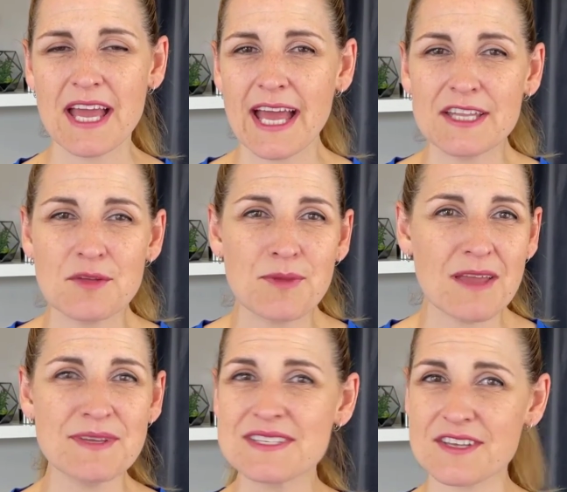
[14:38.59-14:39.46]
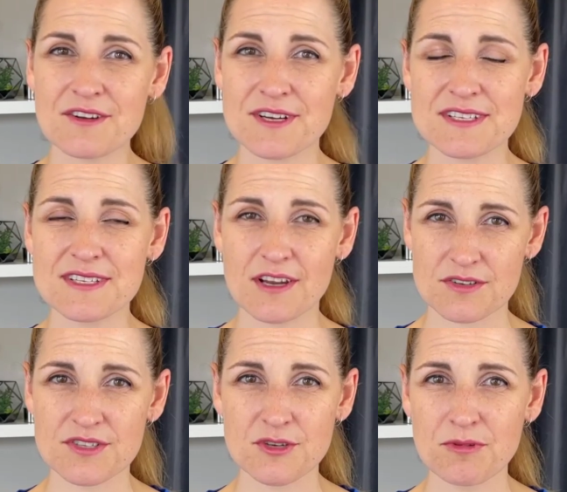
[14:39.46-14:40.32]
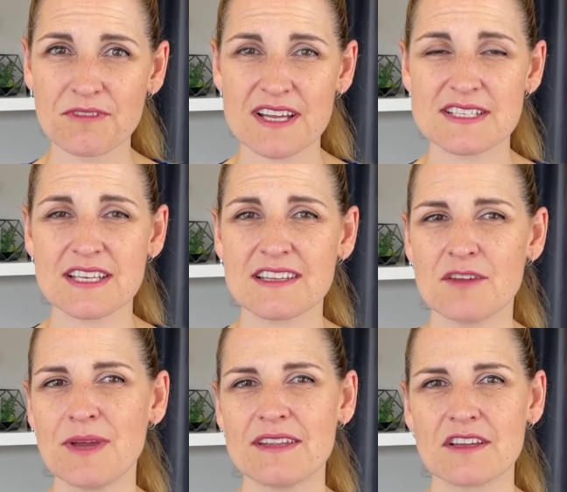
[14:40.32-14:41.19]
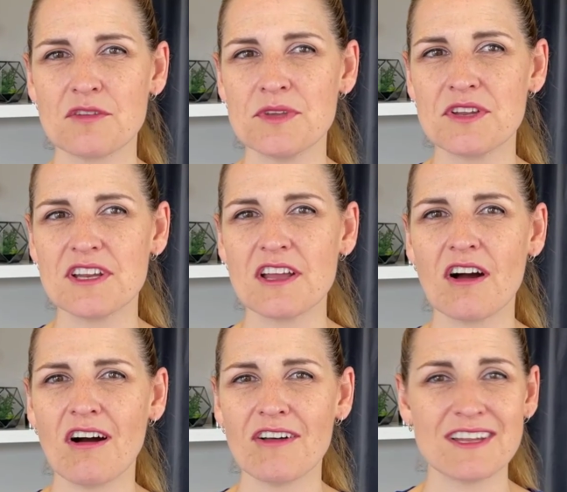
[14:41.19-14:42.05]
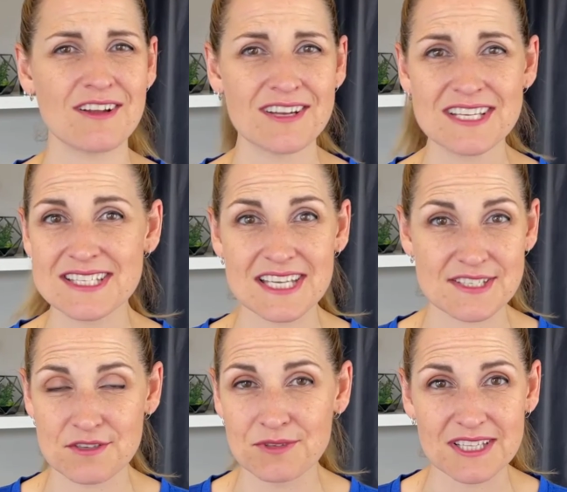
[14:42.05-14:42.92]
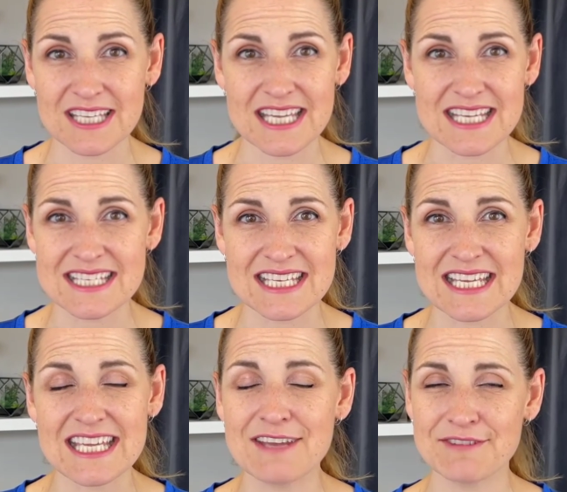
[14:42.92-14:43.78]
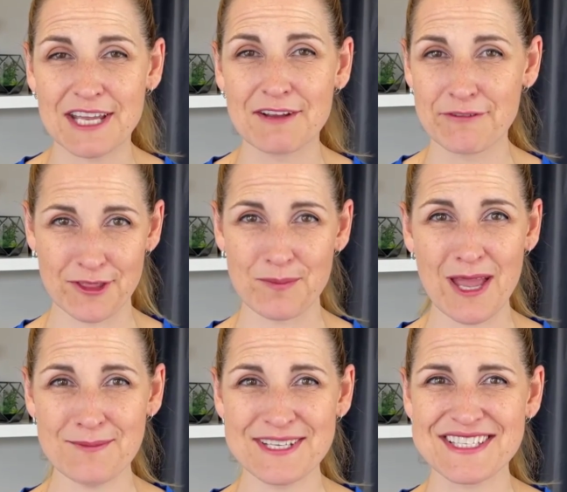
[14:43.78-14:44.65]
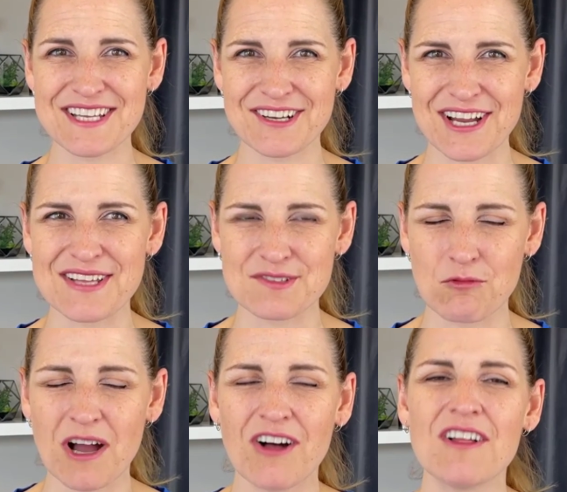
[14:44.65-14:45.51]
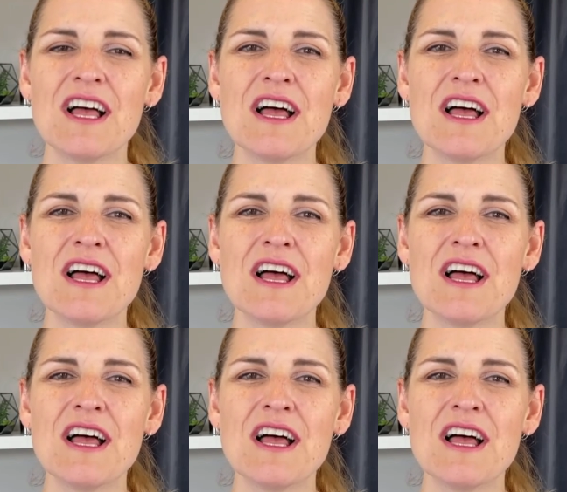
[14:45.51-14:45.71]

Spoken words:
And the babysitter is there supervising them at the community hall. And honestly, it's a really easy evening for the babysitter as well.